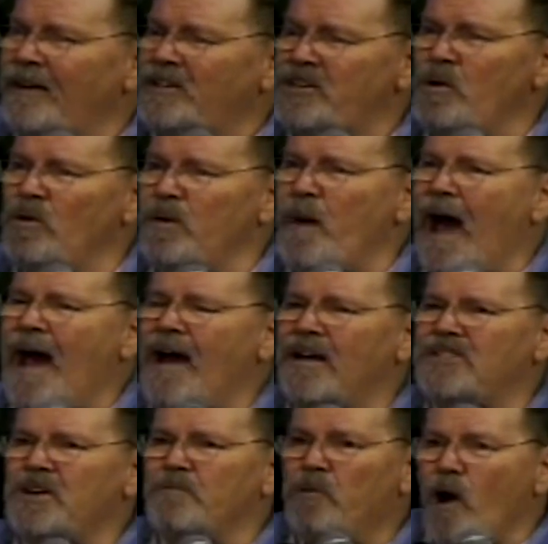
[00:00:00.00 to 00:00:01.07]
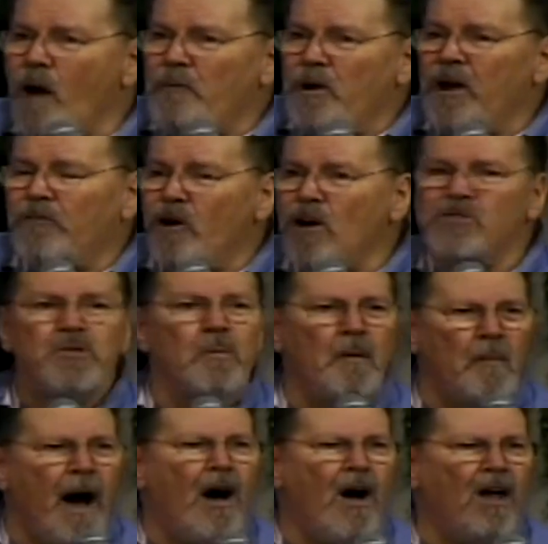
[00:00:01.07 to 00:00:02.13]
She wanted to buy some property across from a
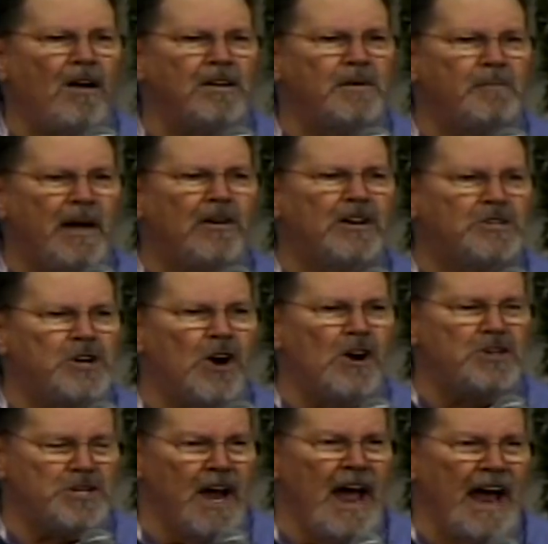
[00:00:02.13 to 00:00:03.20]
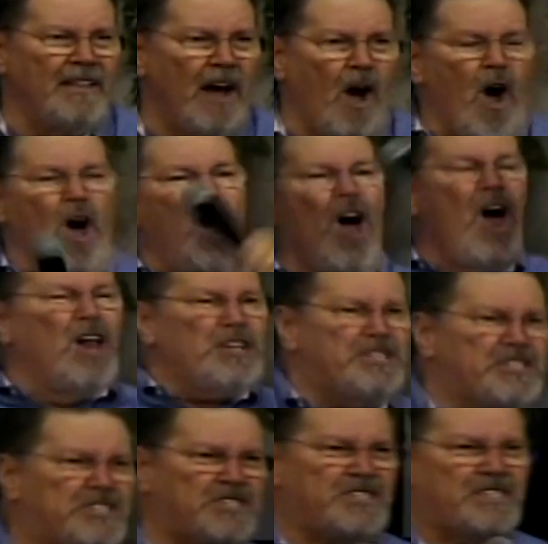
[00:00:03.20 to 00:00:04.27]
mall to build a church. And the whole
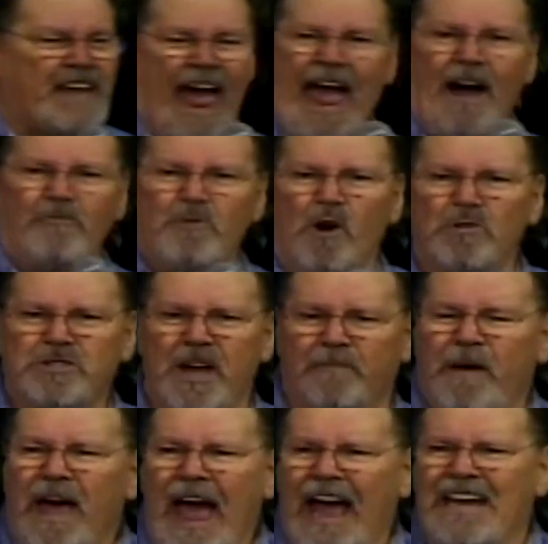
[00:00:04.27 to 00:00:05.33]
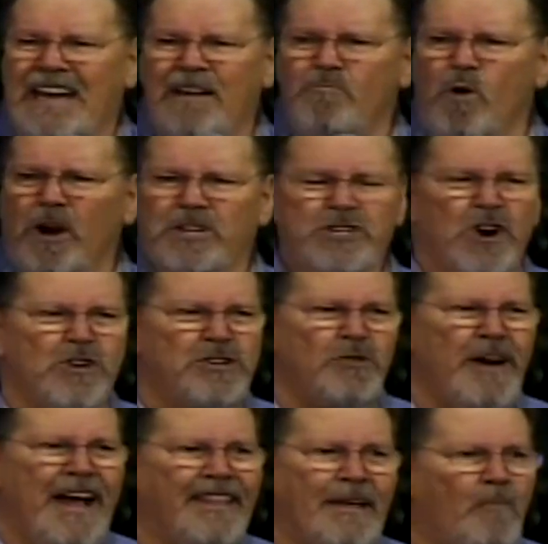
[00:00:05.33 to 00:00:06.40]
town rose up and didn't want a church
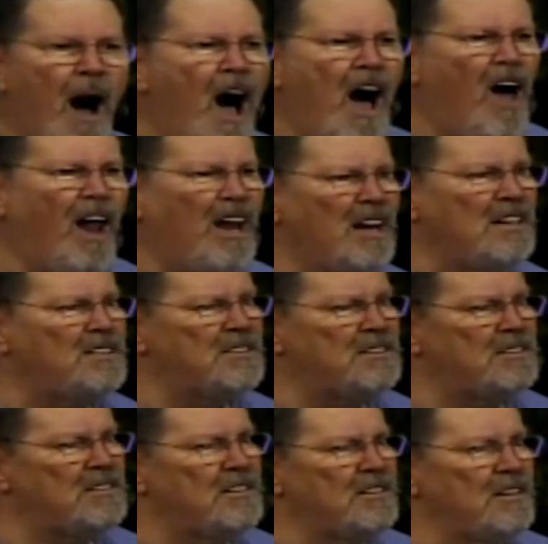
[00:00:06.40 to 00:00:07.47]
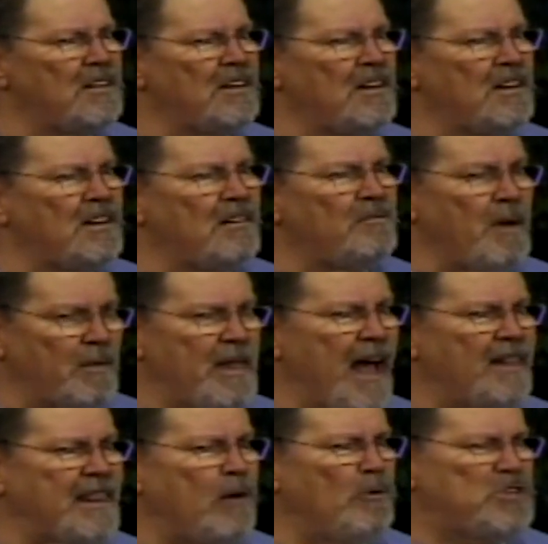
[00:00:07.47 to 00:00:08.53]
around the mall. Remember
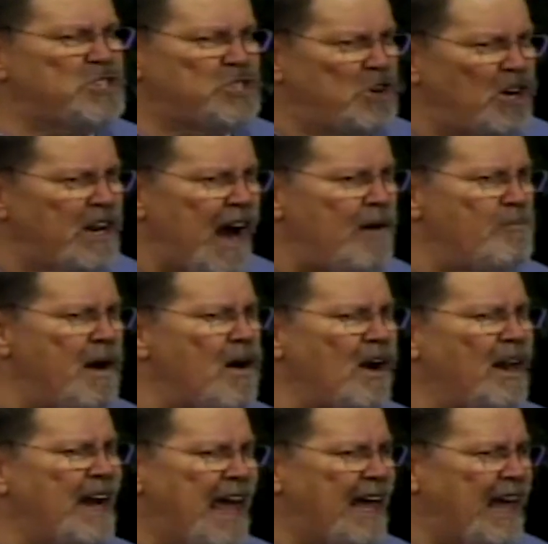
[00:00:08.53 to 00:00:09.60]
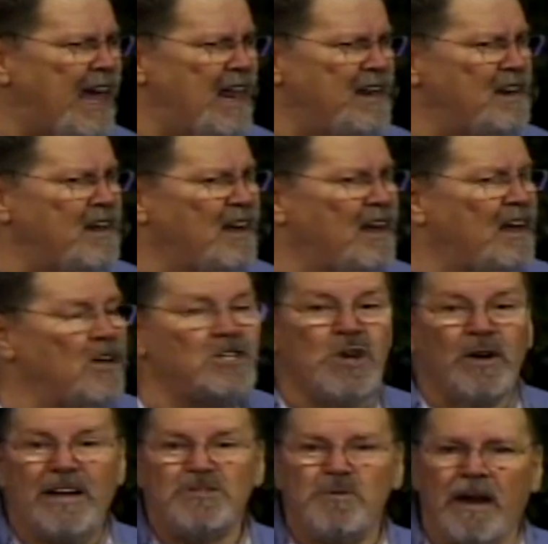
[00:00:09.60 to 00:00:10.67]
that? They withstood Marilyn Hickey.
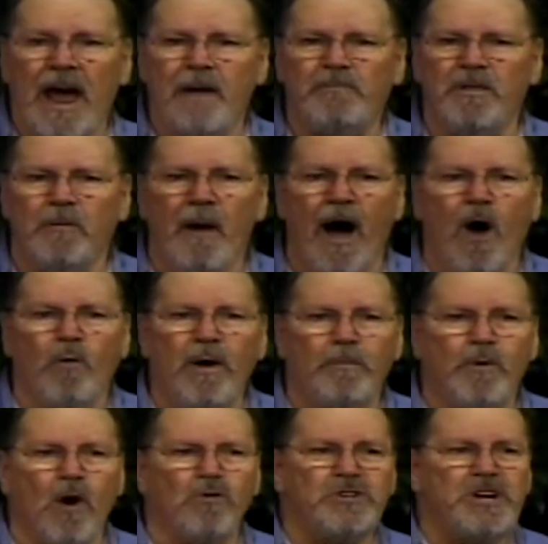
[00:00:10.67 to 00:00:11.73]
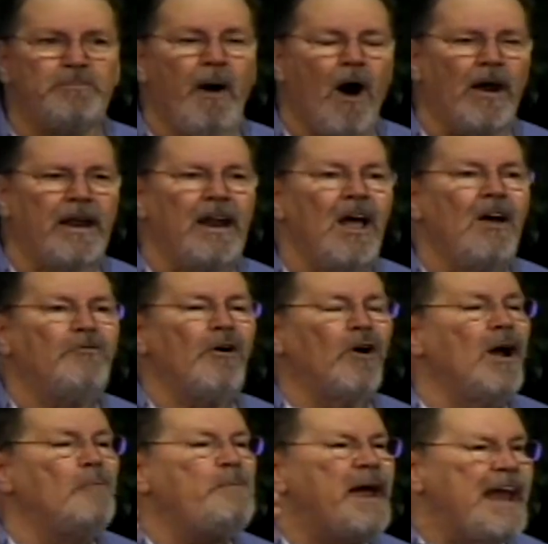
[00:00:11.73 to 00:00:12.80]
So guess what happened? The mall went broke. She bought it
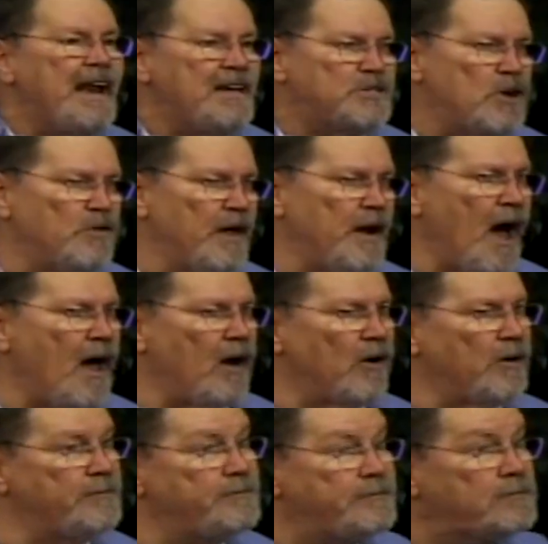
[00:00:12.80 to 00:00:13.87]
for pennies on the dollar.